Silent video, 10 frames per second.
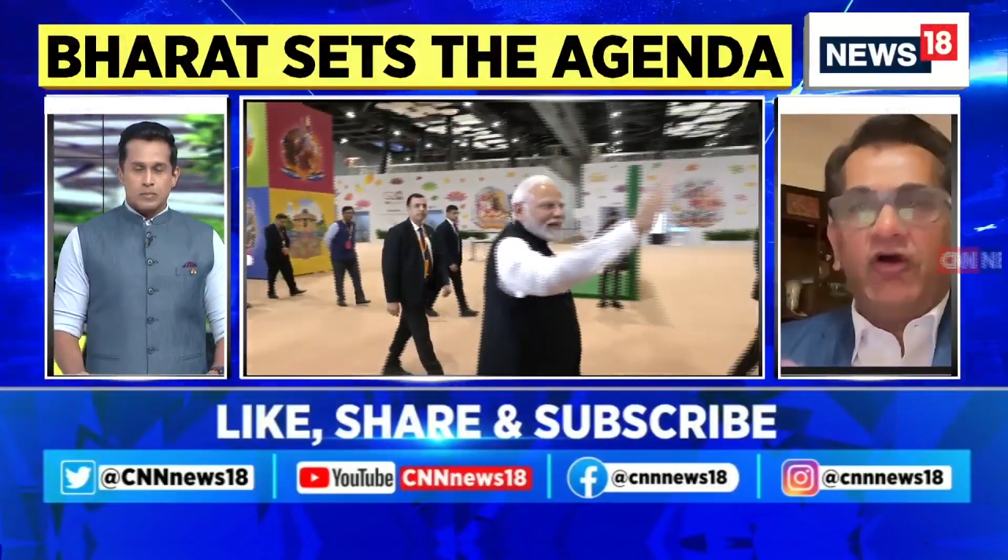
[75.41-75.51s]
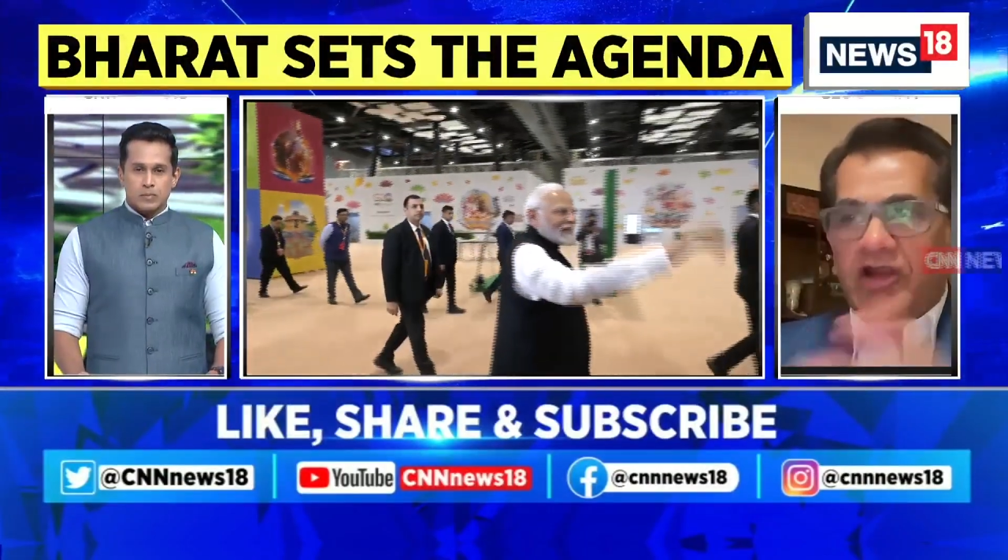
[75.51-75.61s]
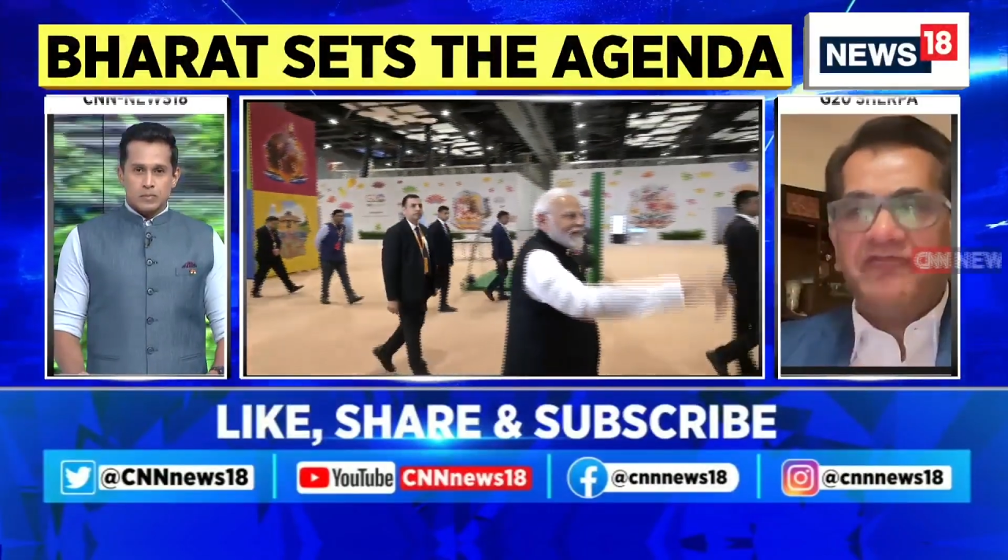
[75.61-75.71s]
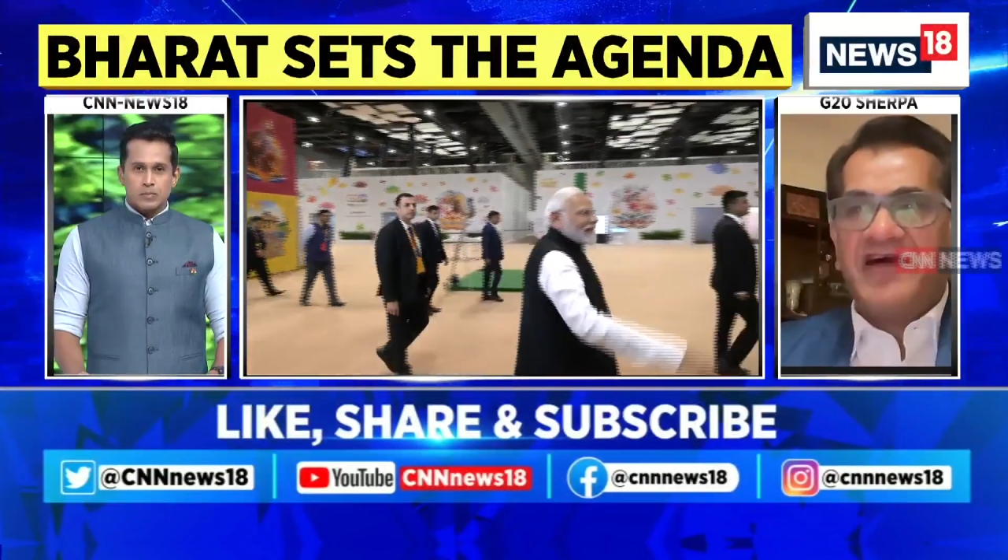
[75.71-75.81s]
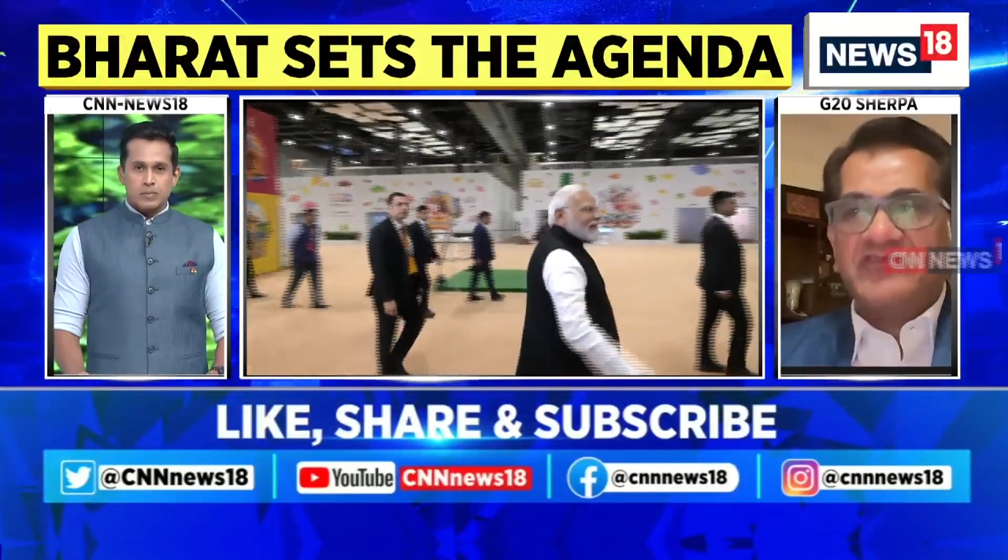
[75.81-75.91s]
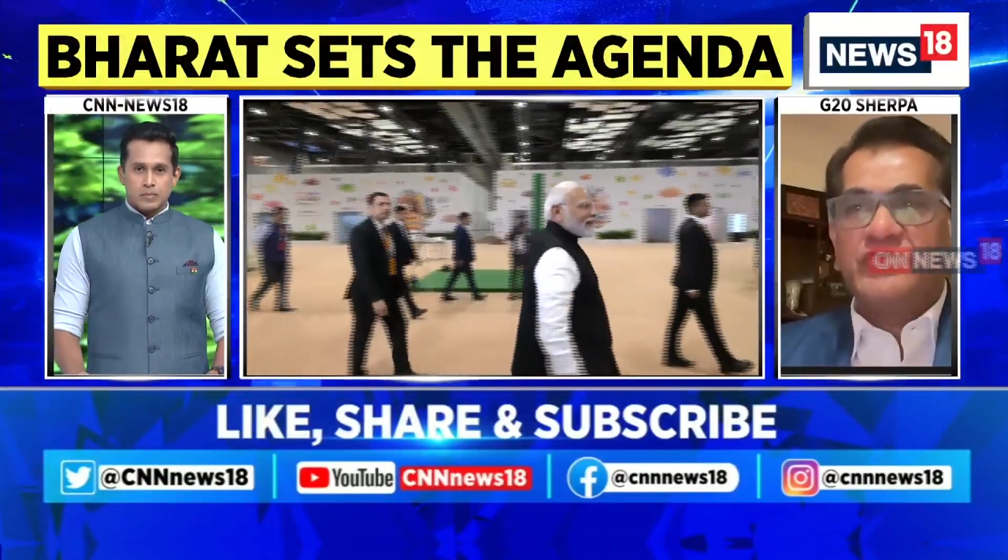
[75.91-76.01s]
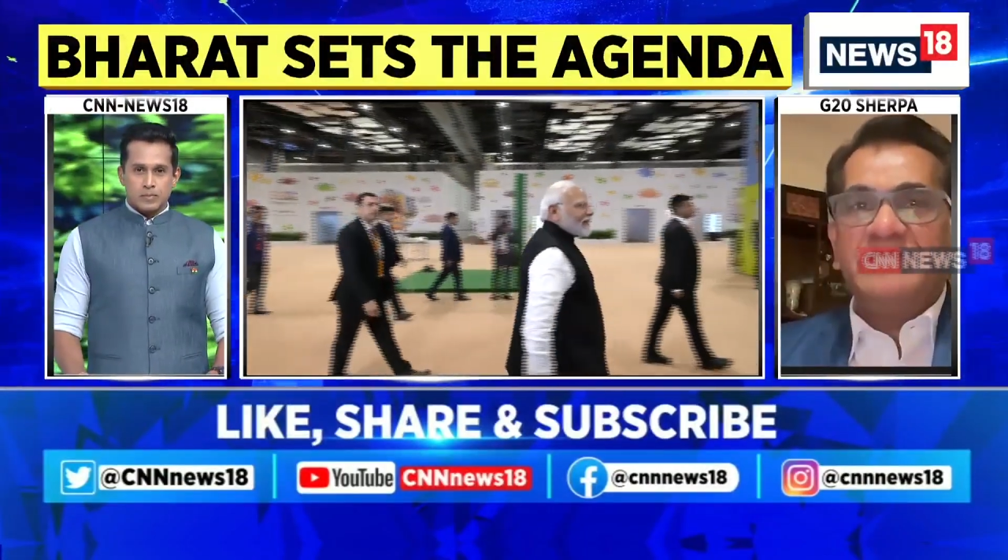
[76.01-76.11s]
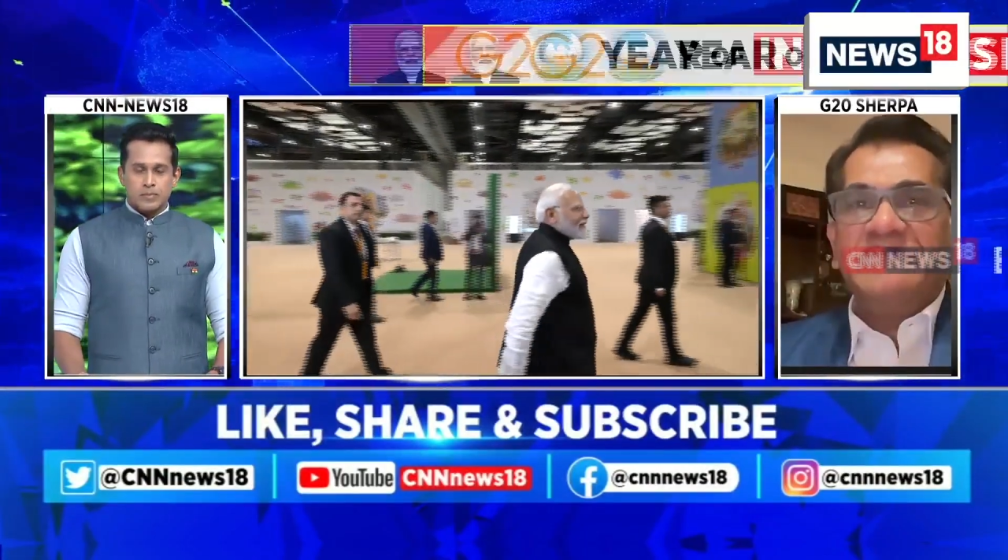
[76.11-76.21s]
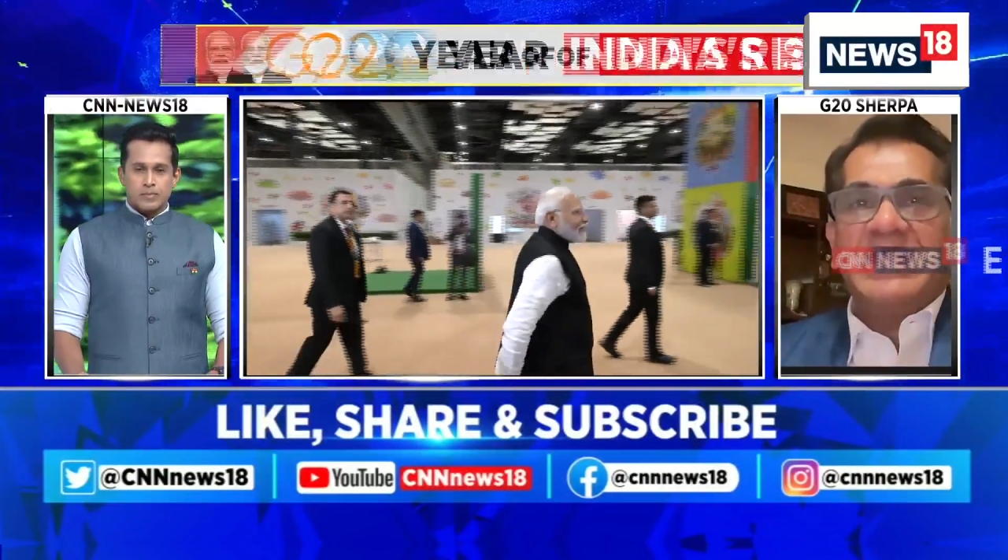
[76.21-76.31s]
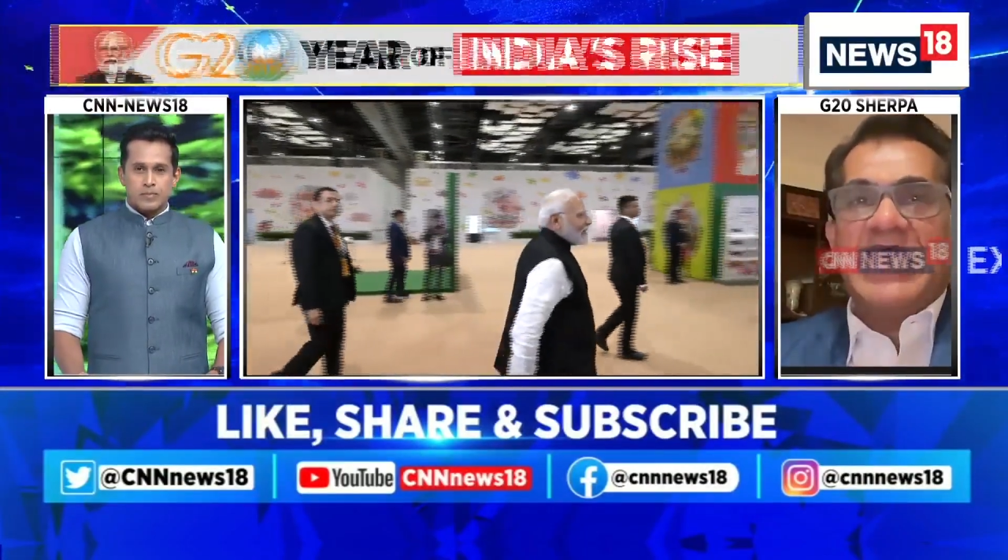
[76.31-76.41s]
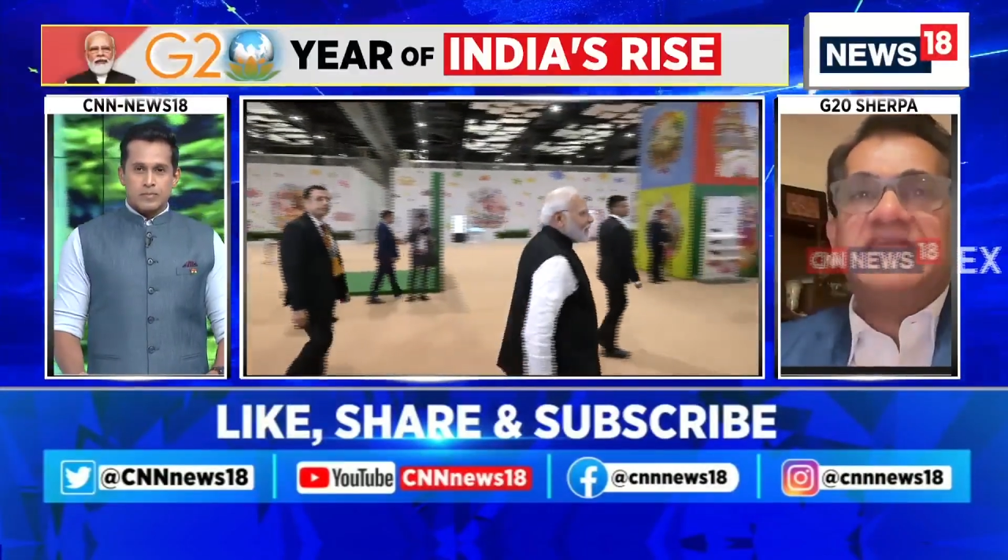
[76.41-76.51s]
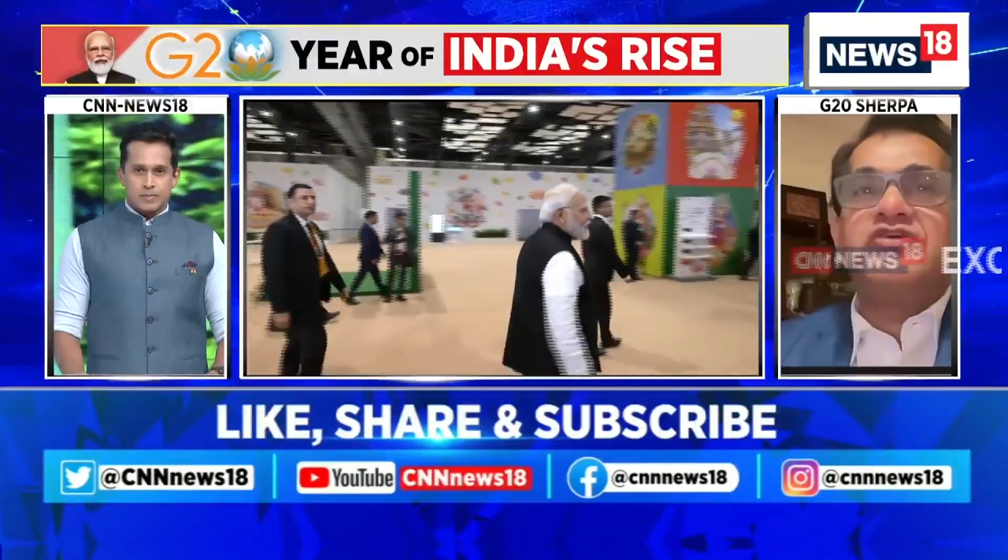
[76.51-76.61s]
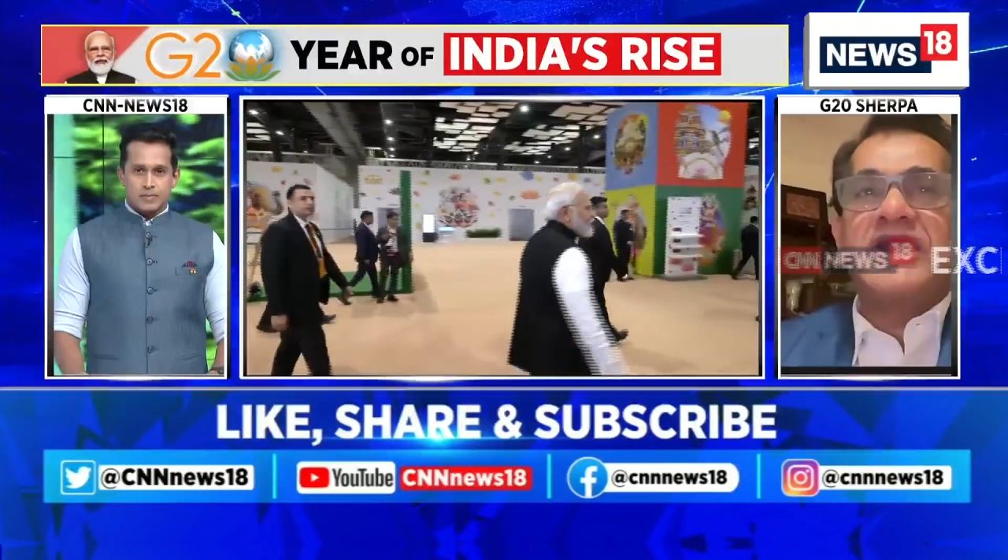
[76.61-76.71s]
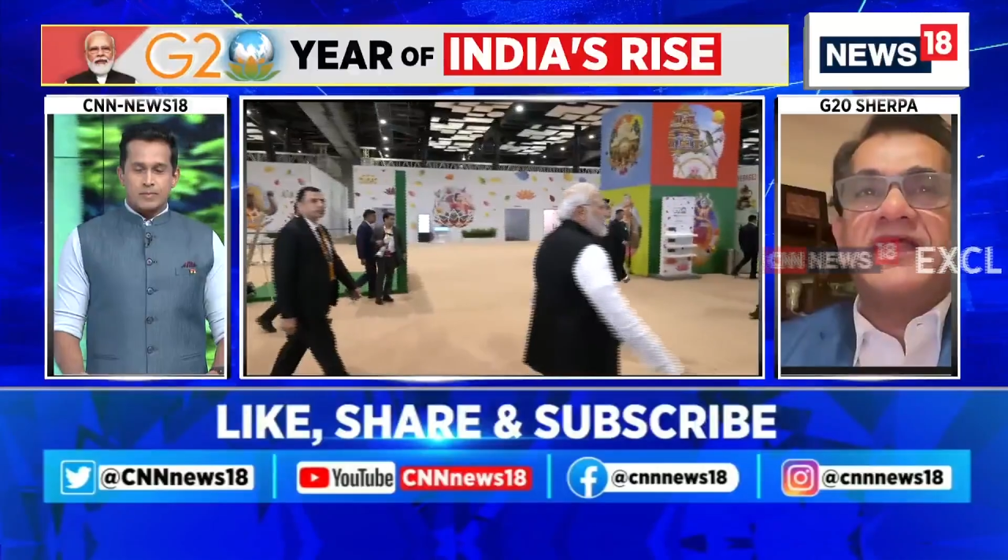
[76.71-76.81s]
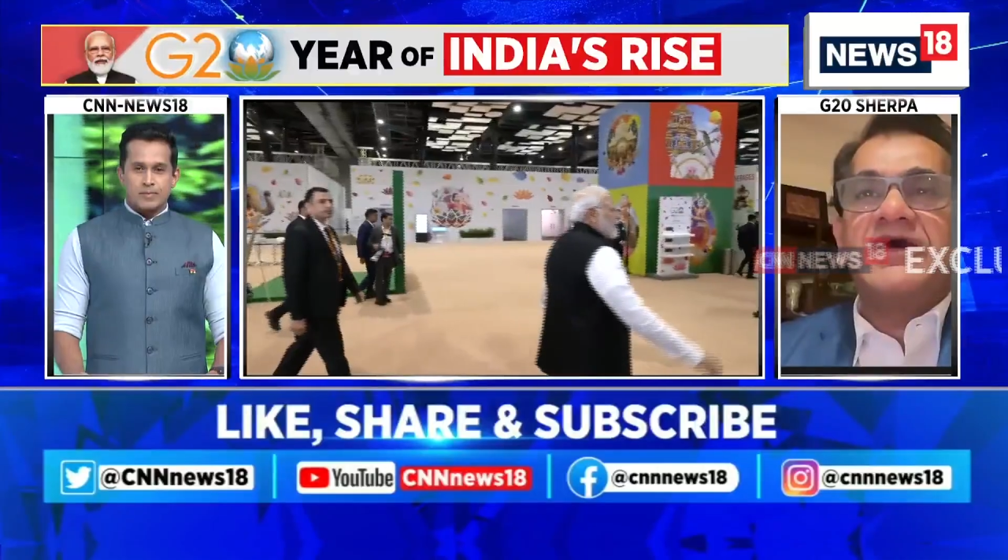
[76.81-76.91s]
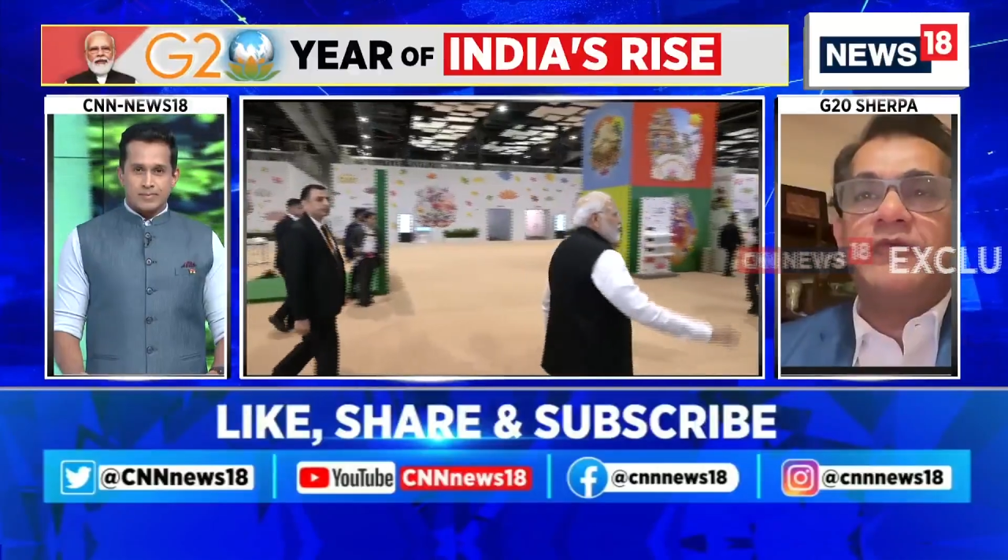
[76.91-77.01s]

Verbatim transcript: all of us, when we get together,